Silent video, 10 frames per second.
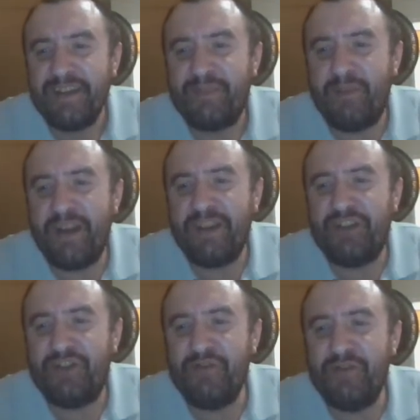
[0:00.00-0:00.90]
Spike
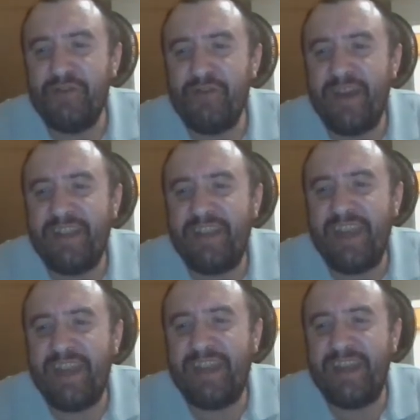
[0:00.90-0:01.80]
Shooter, I
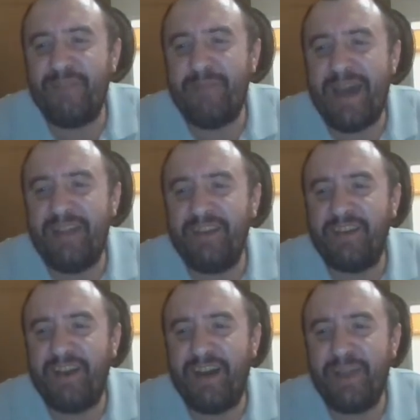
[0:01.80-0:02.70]
take it
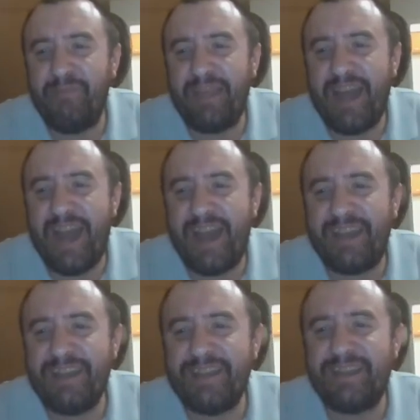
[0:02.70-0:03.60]
Malachi
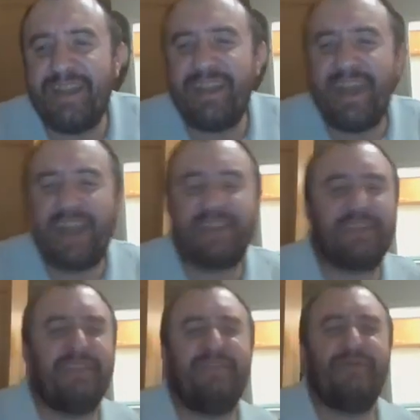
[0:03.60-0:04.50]
Black is the
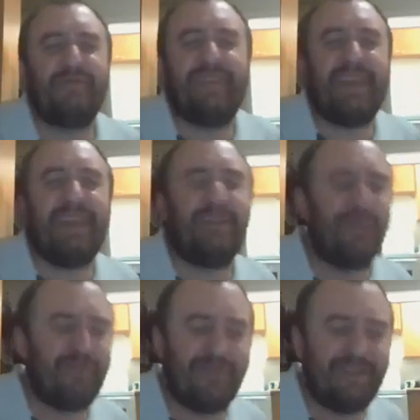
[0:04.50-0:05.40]
next
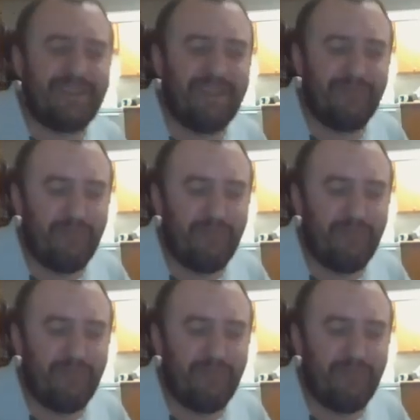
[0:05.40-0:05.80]
Undertaker. Is it